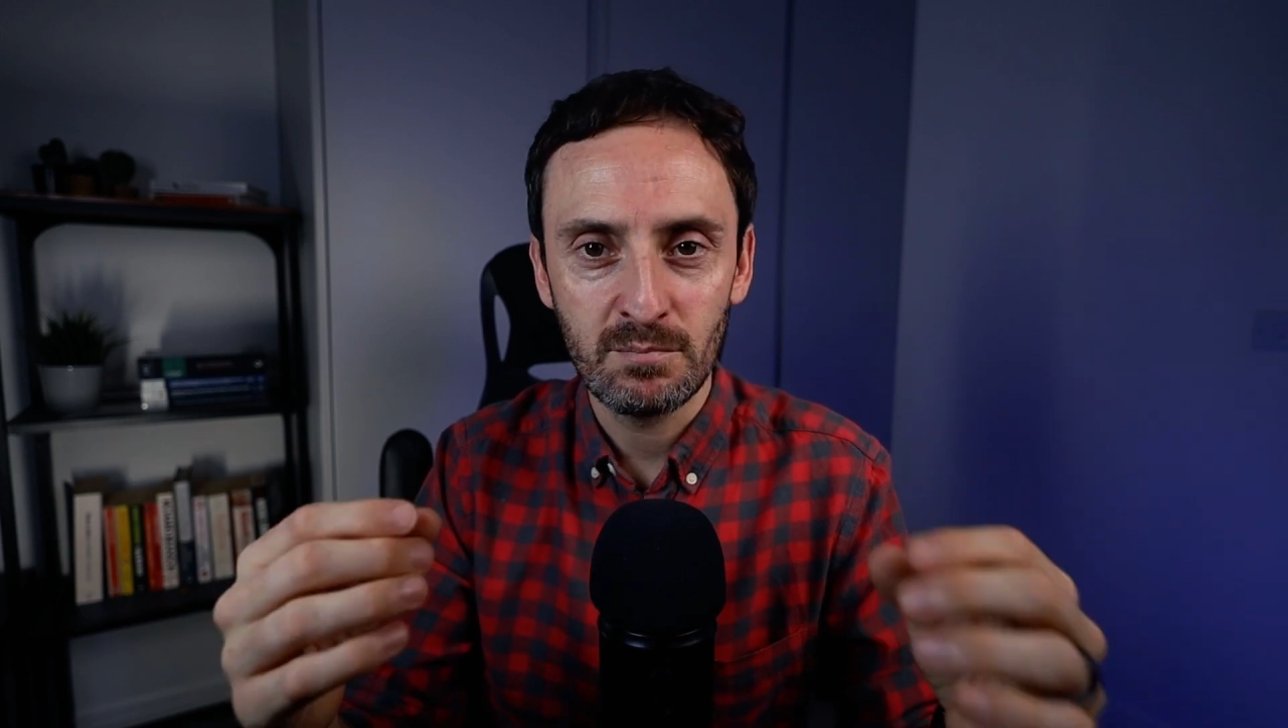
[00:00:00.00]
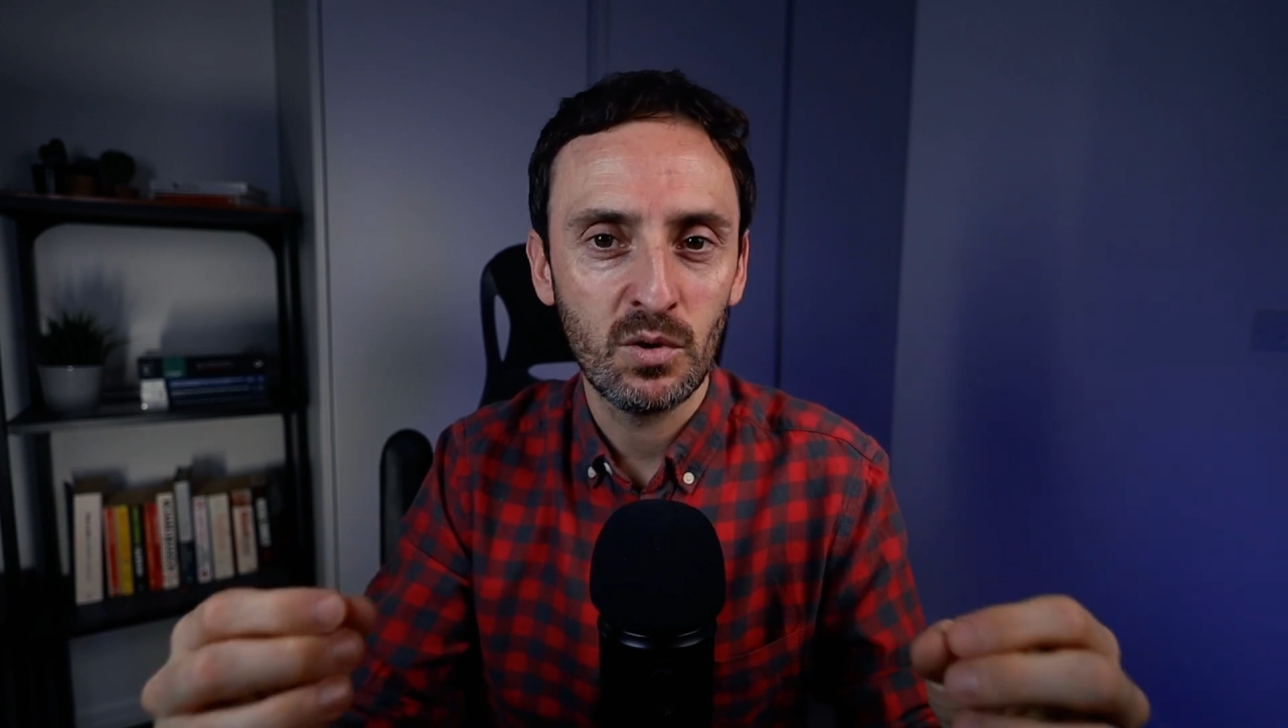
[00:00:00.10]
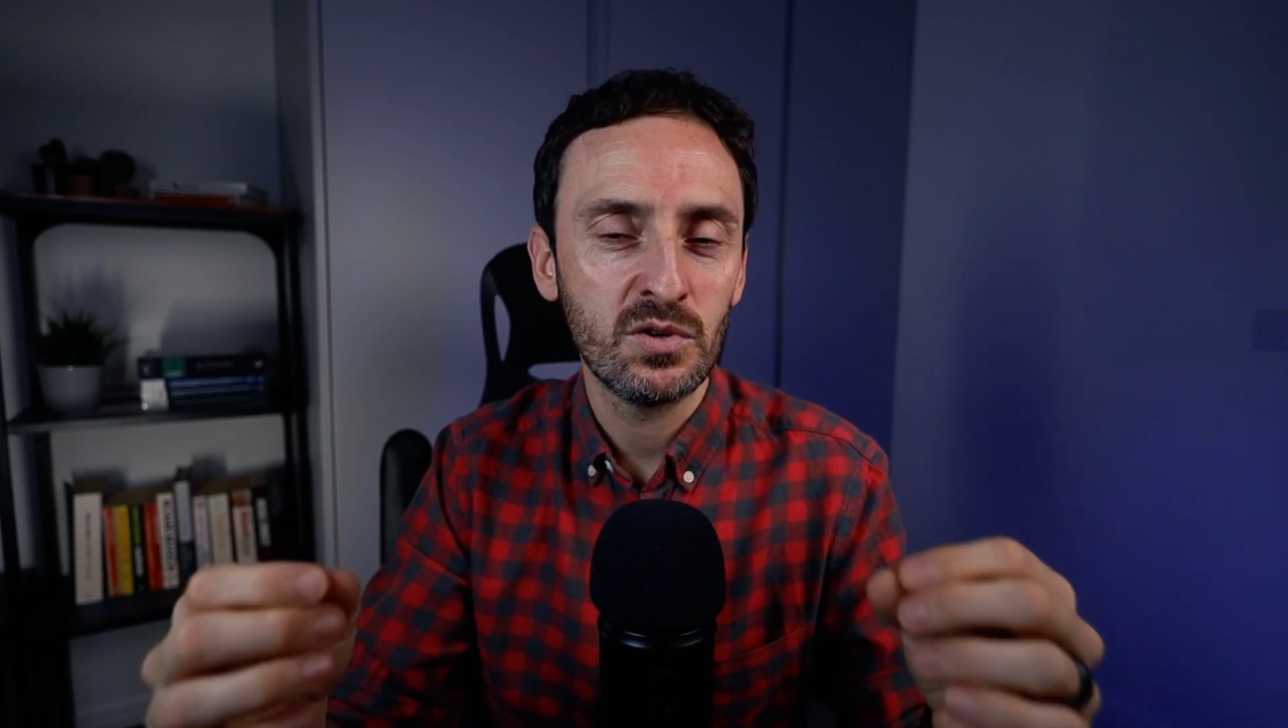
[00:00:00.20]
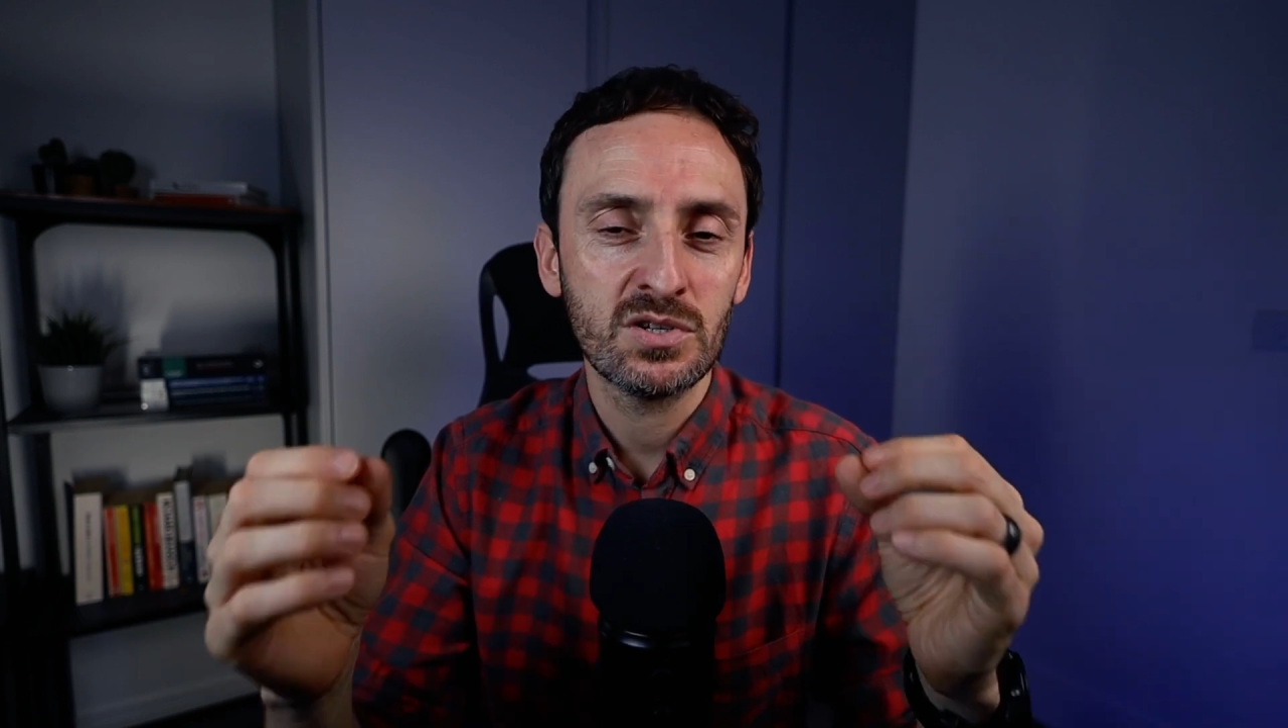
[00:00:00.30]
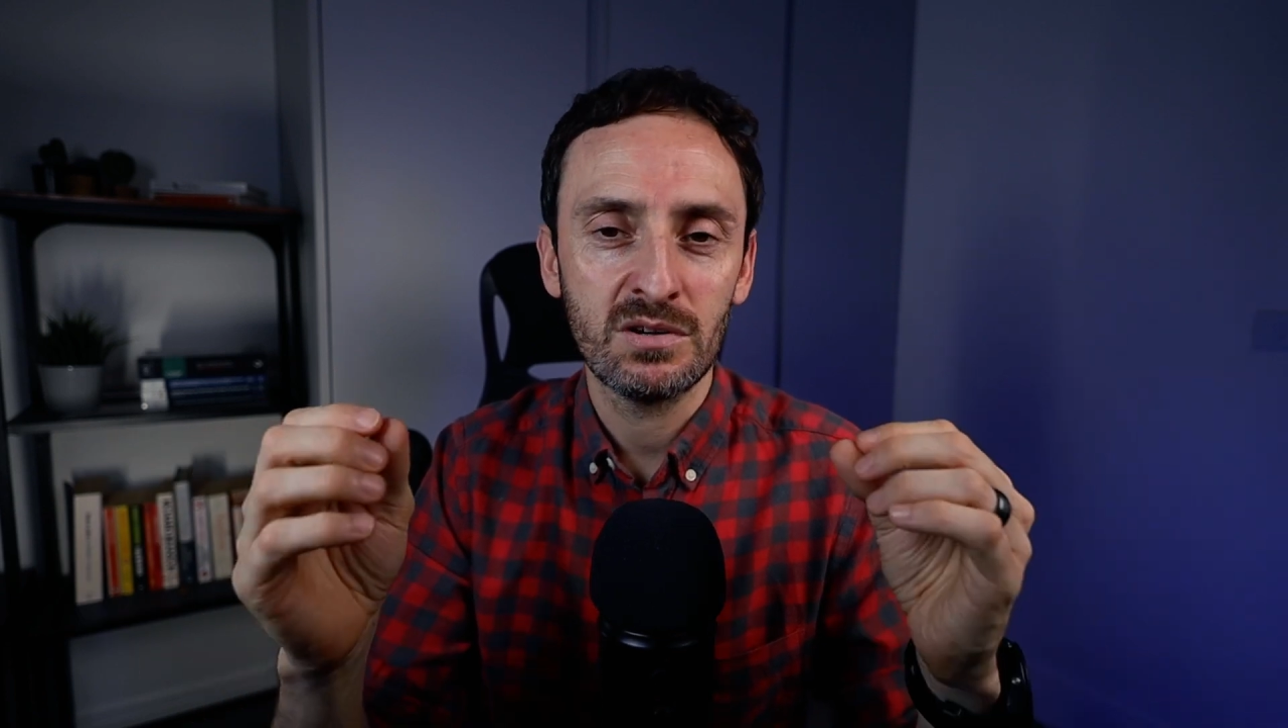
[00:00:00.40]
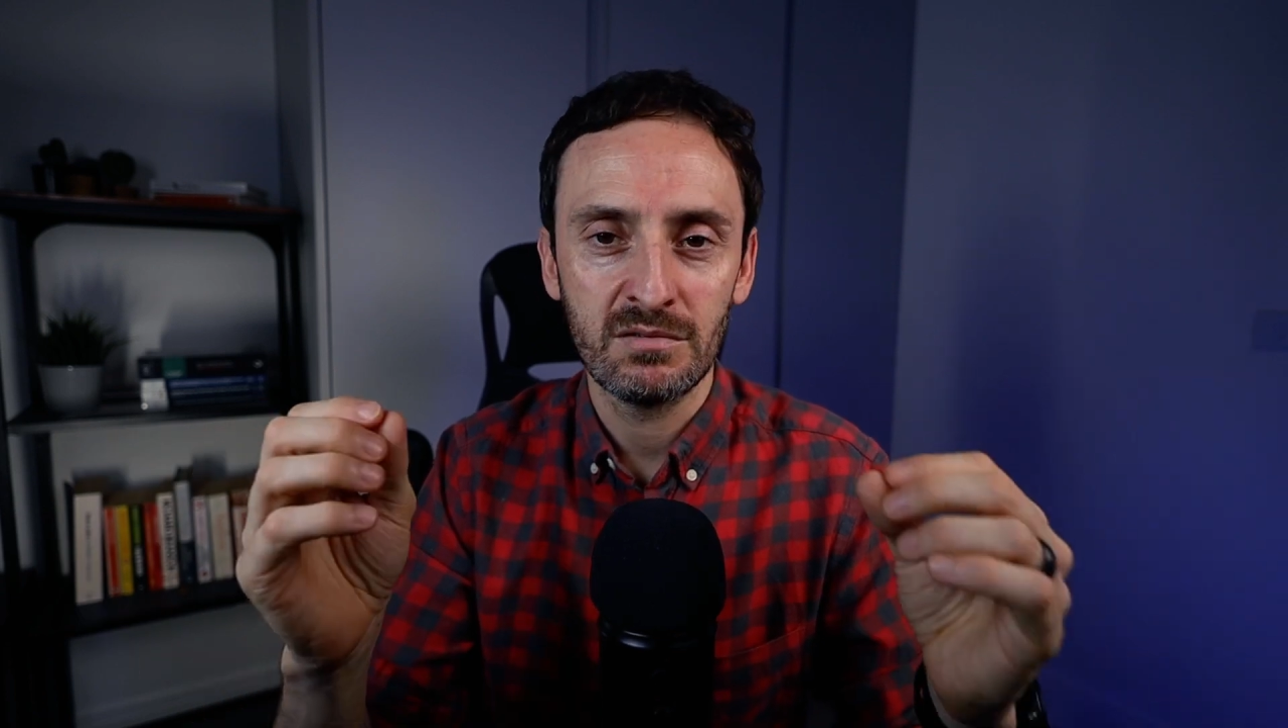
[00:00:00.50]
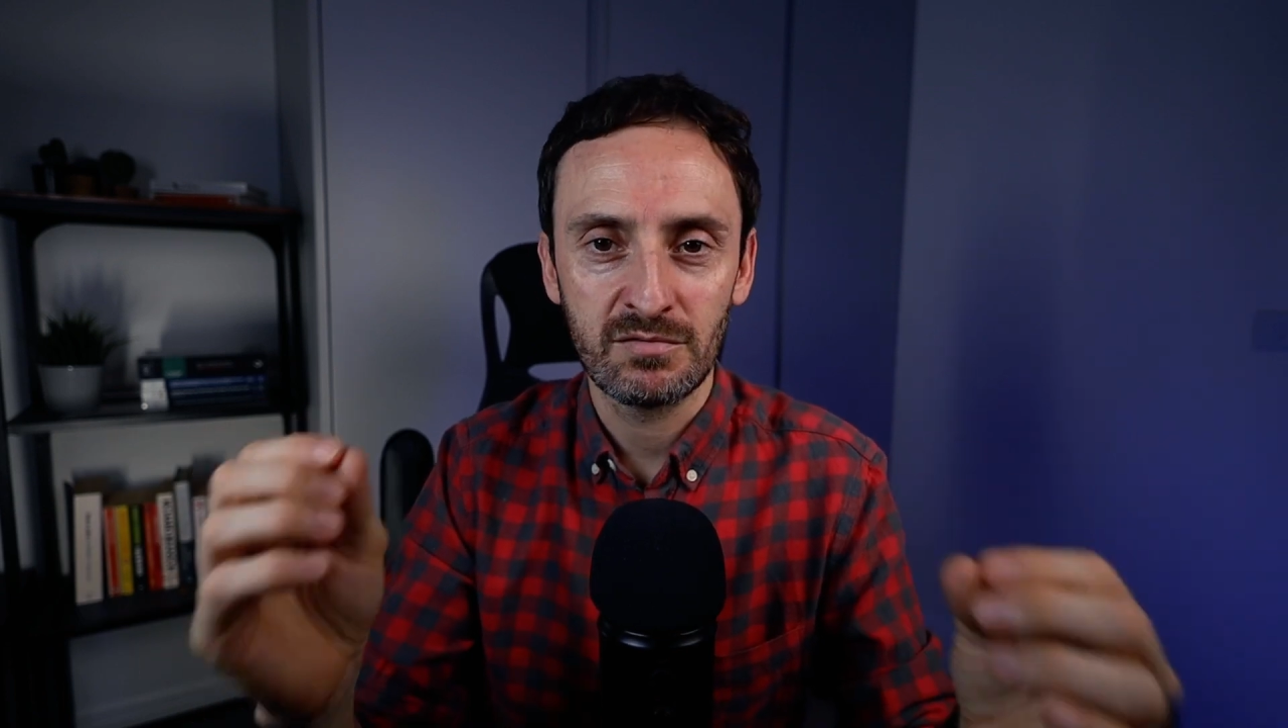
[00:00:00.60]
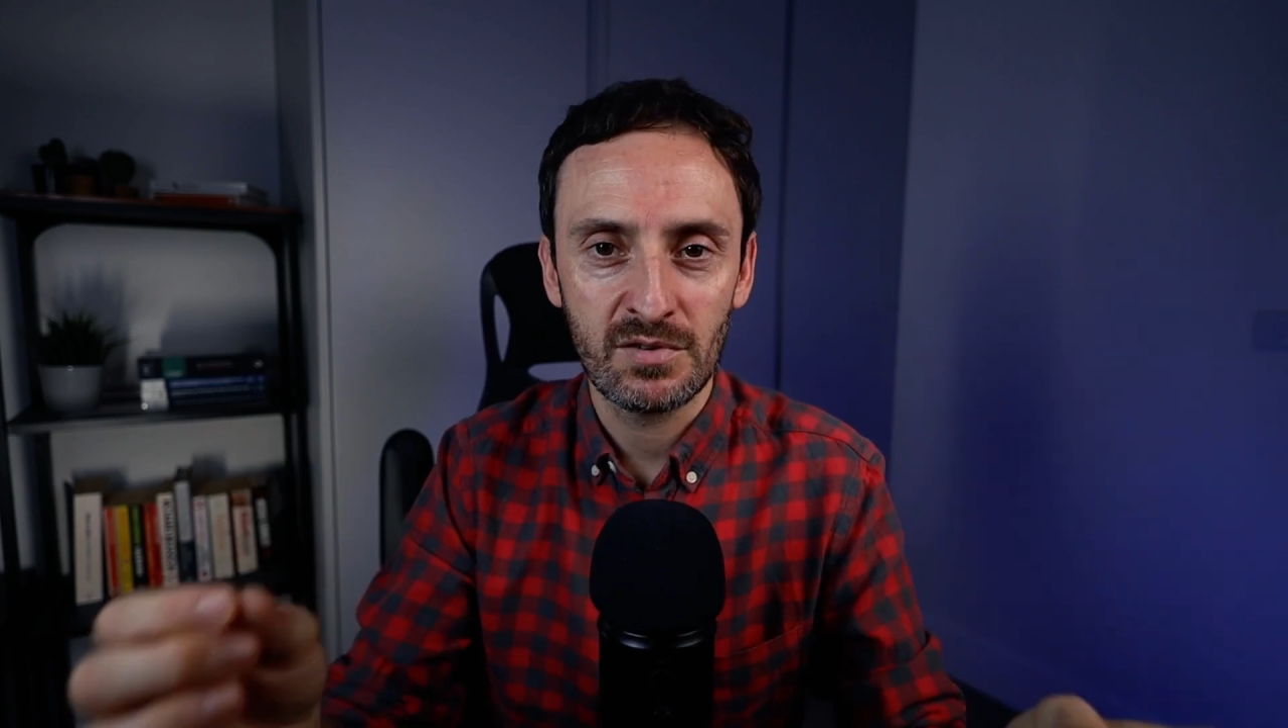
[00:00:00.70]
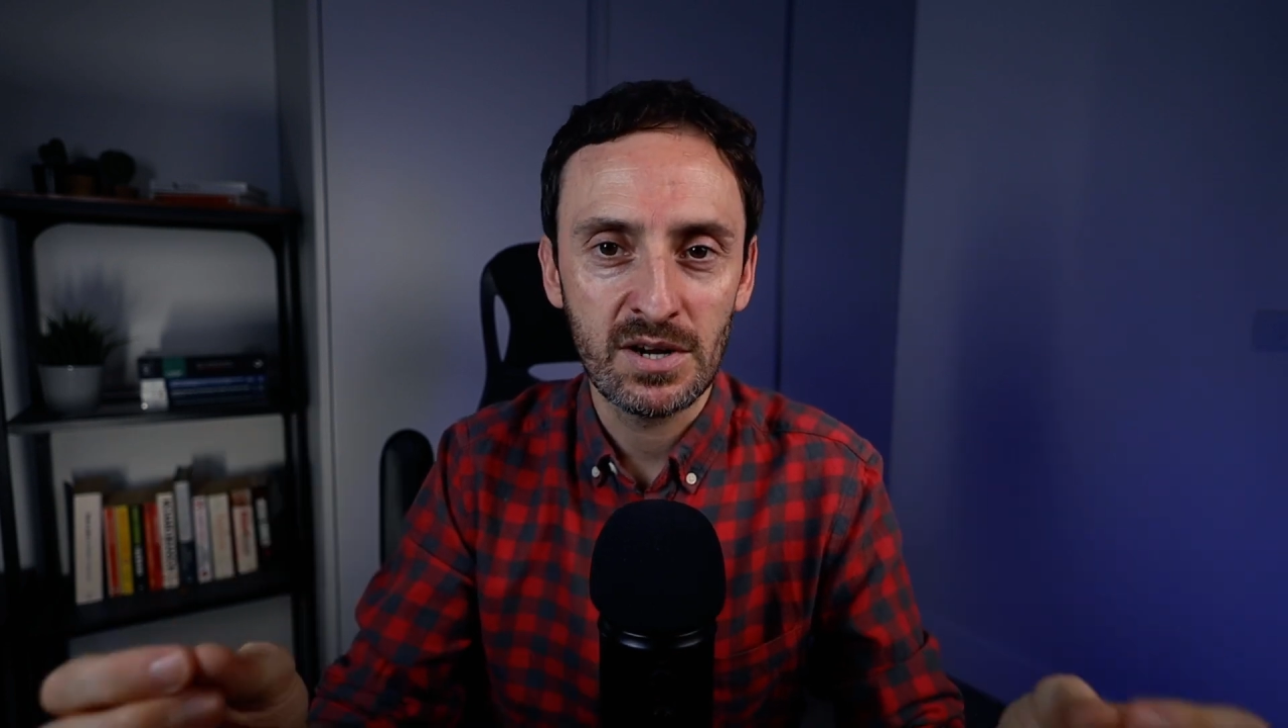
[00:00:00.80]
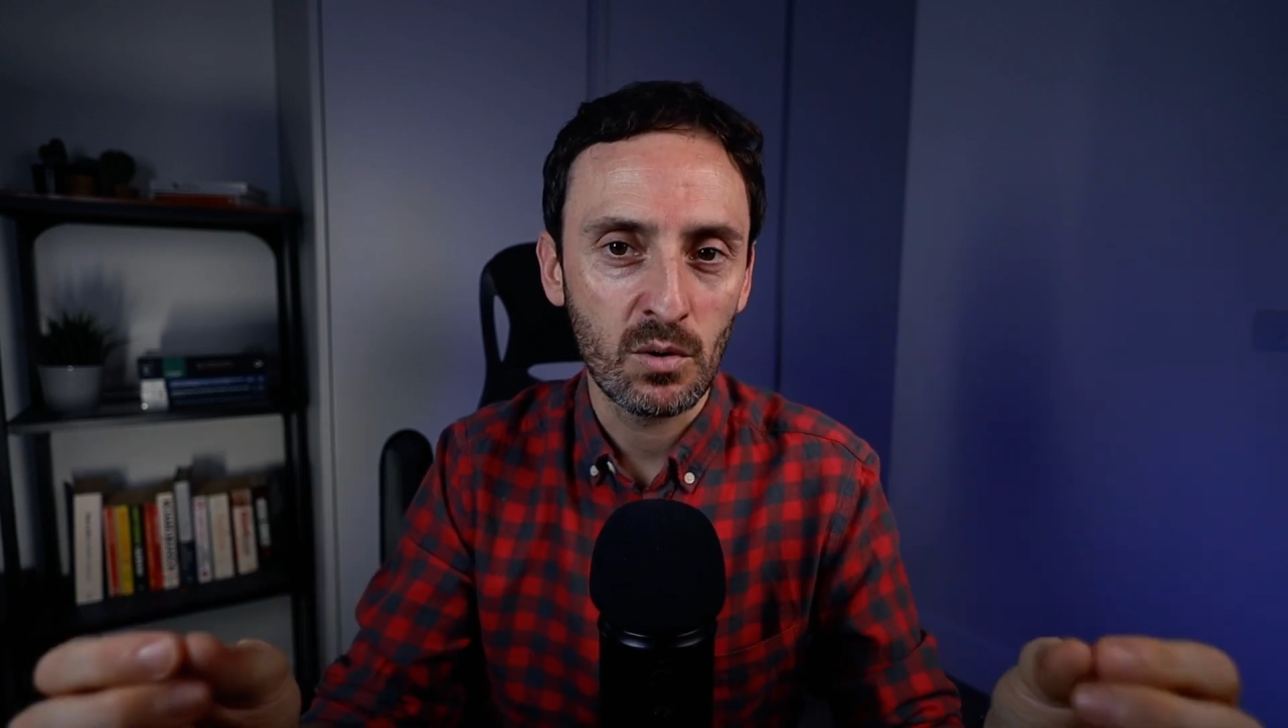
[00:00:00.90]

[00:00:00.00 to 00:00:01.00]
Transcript: a bunch of free